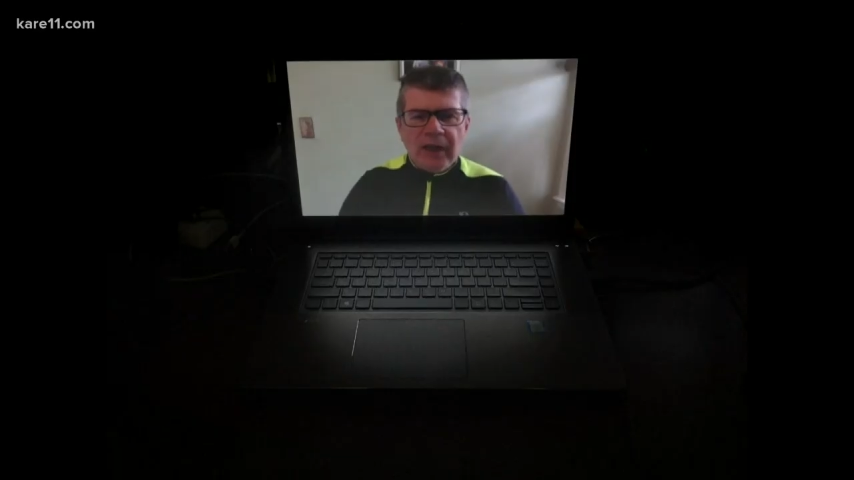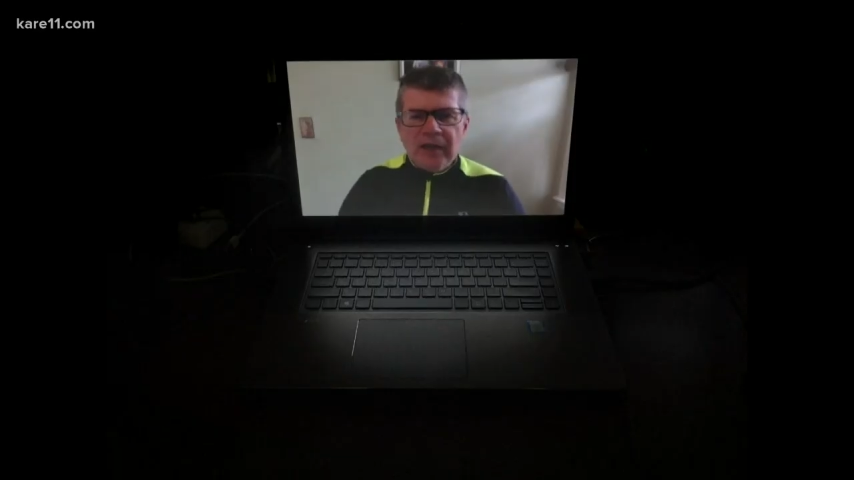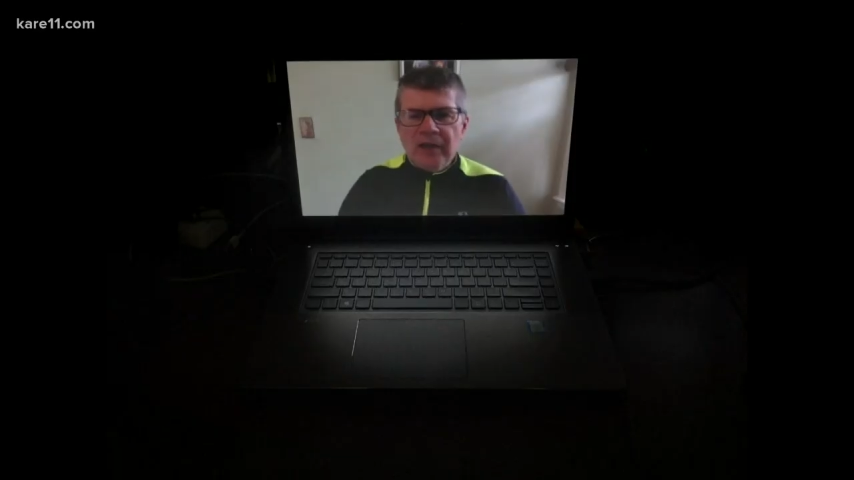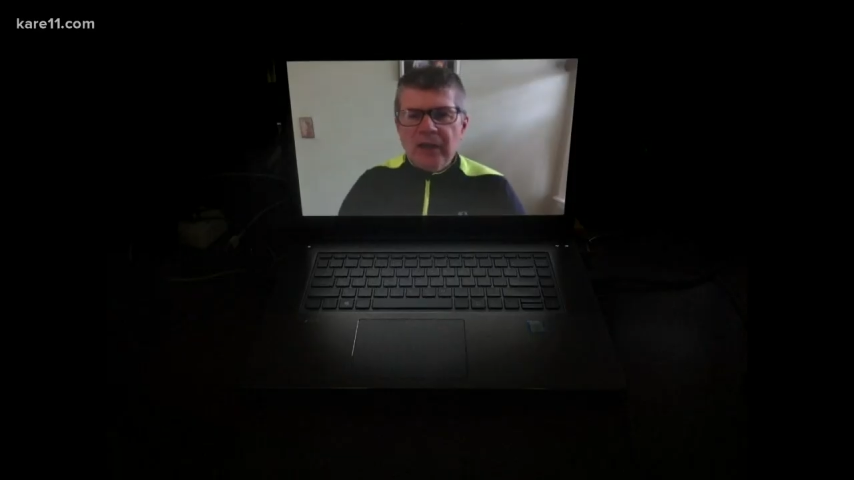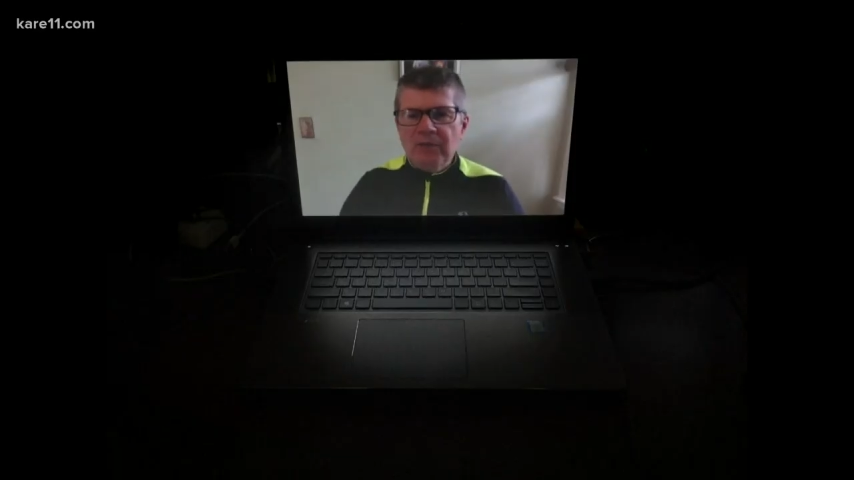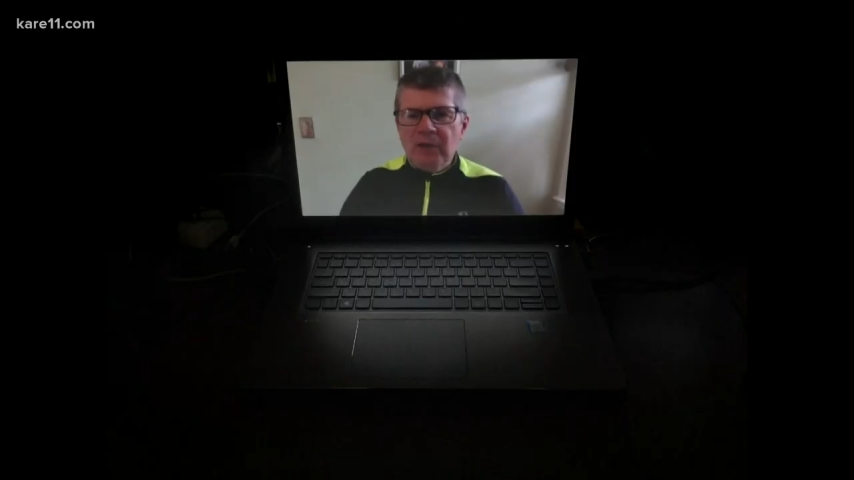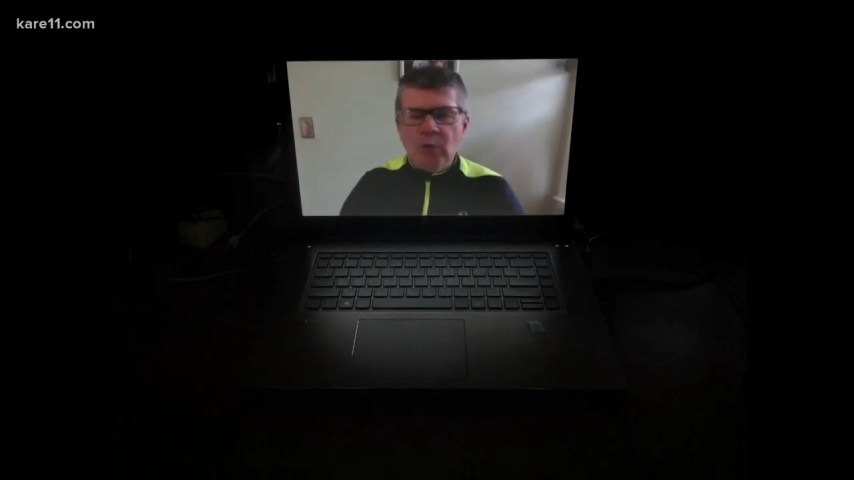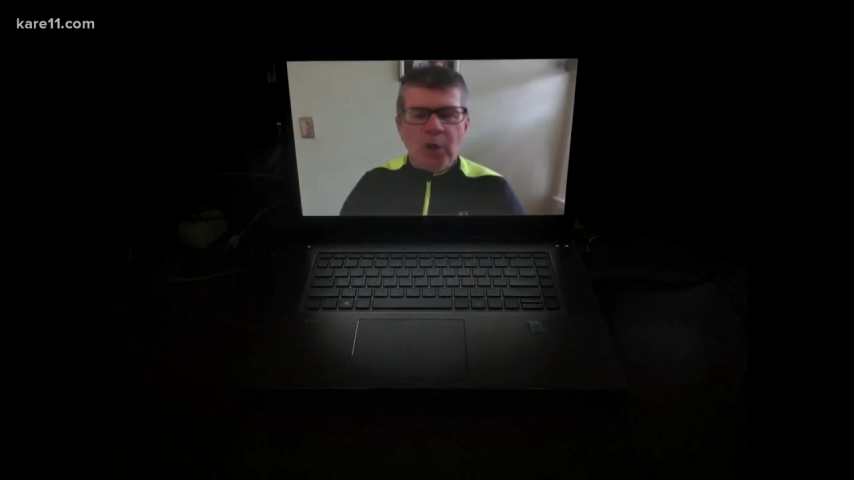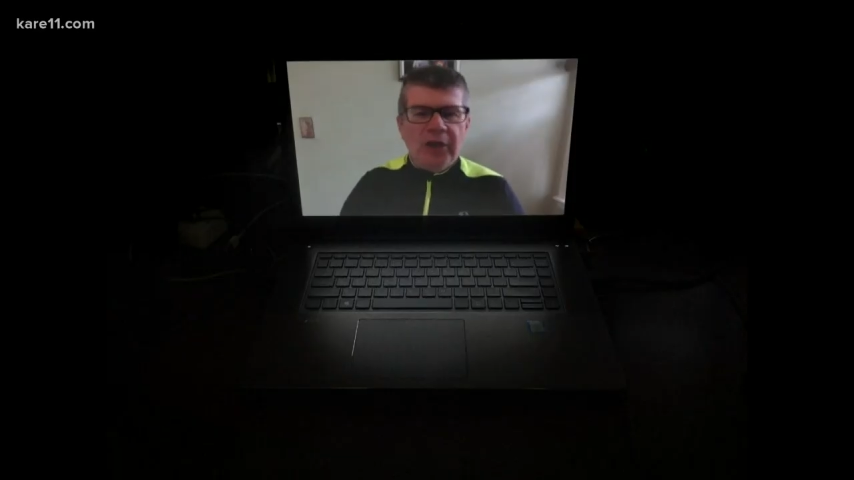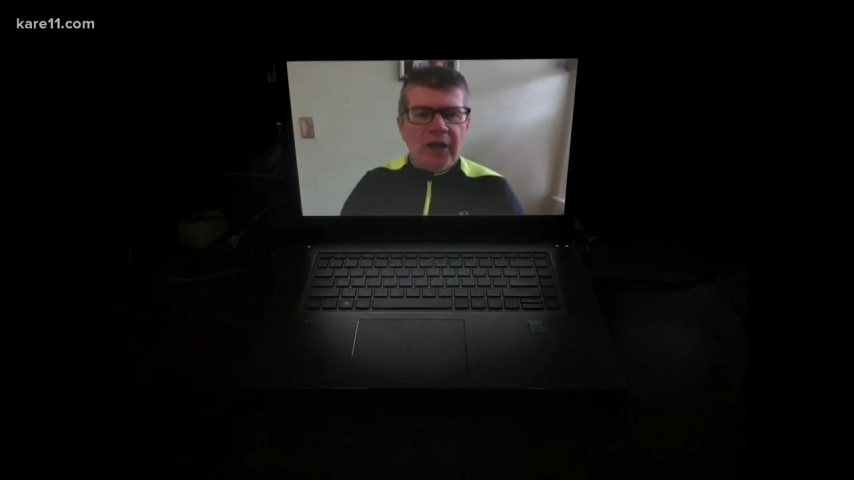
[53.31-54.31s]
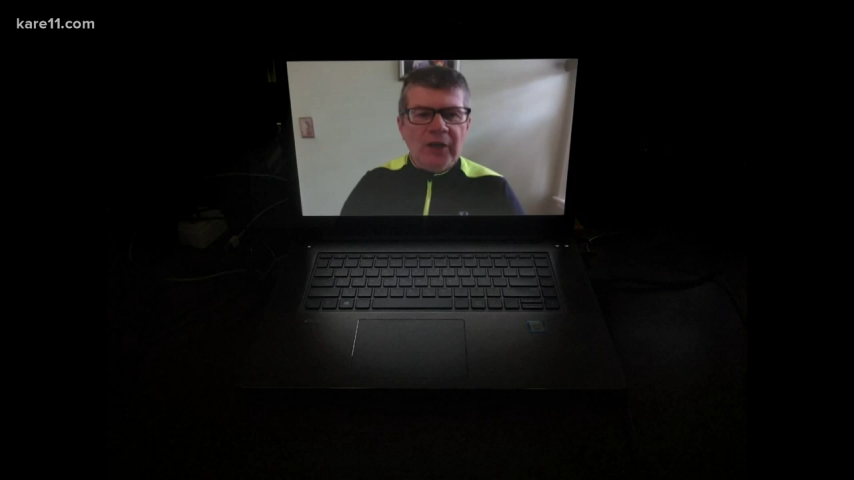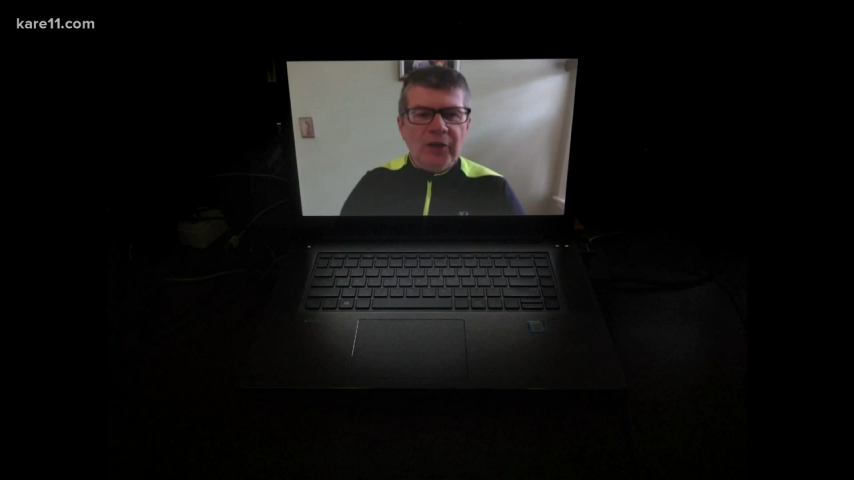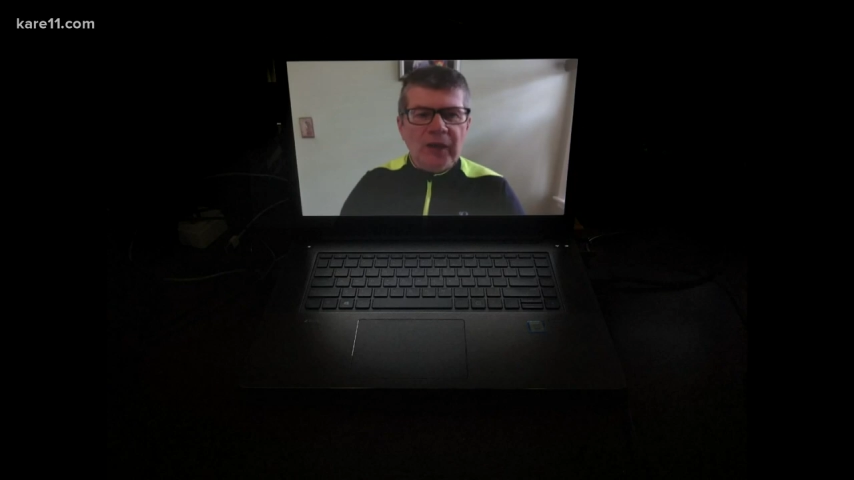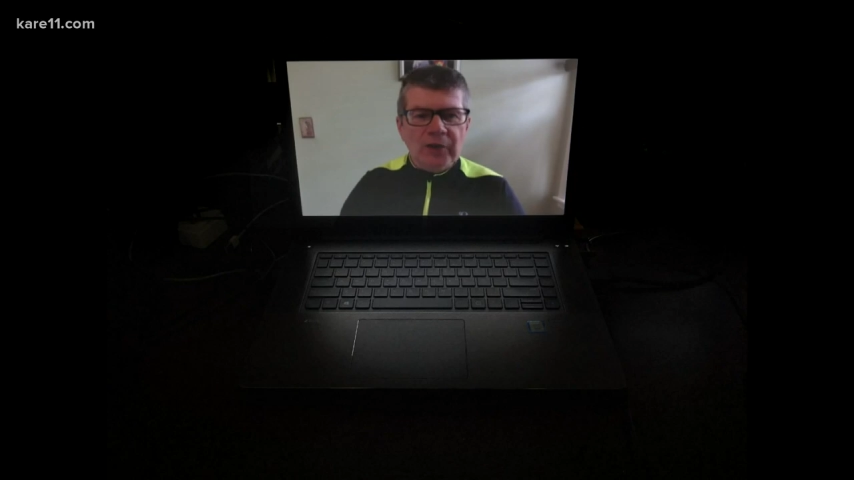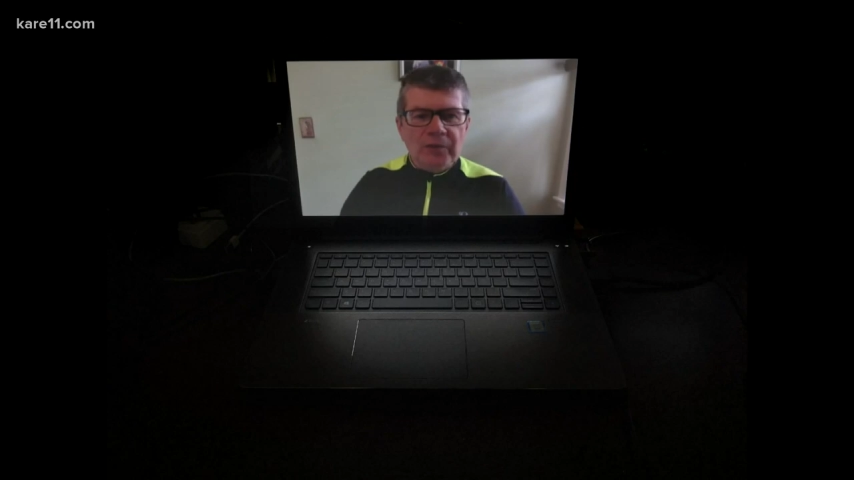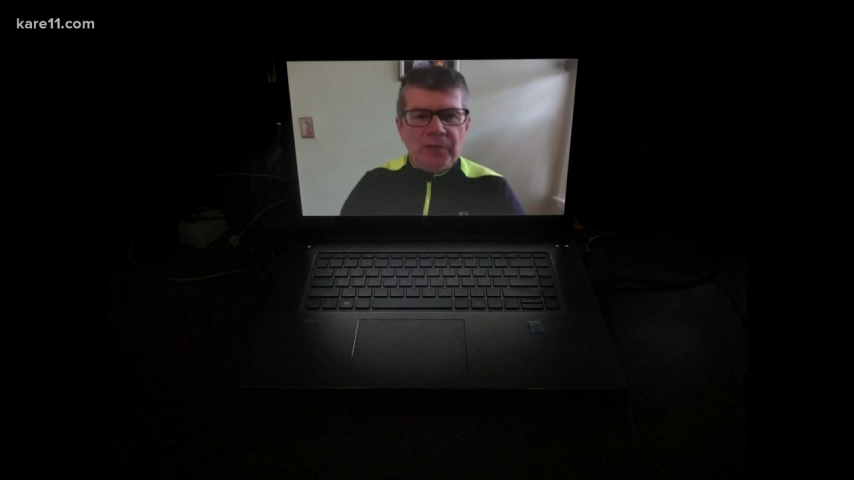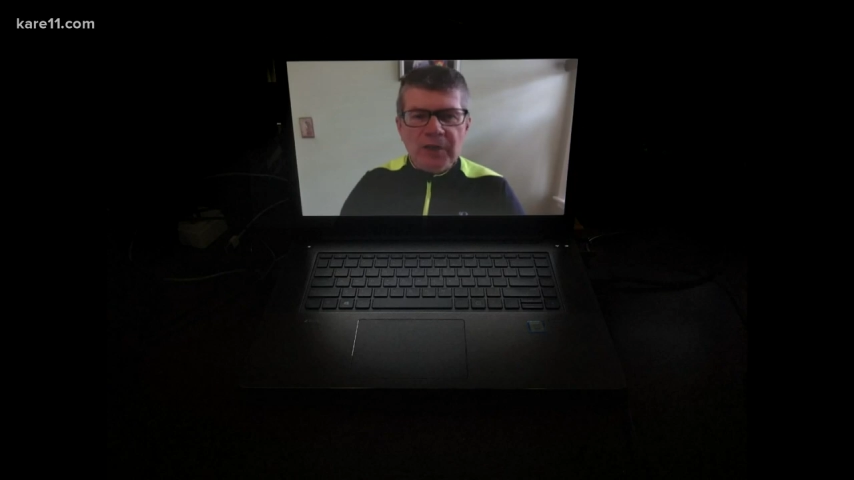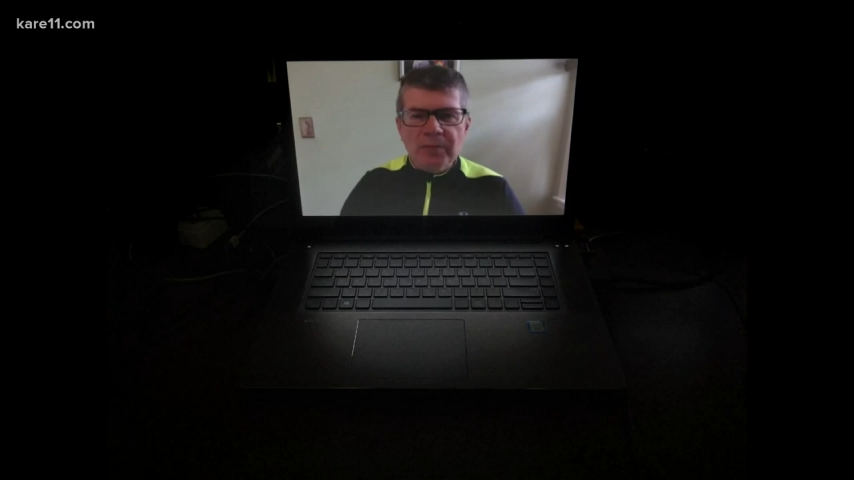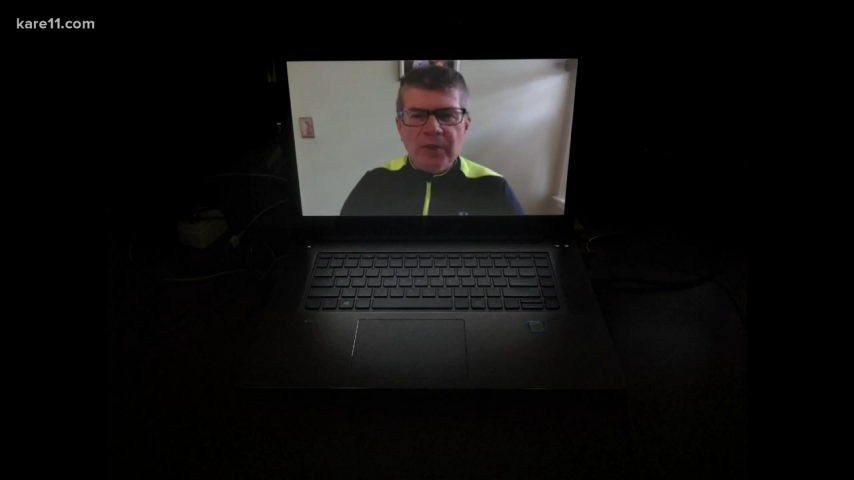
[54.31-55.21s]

a level of one in 100,000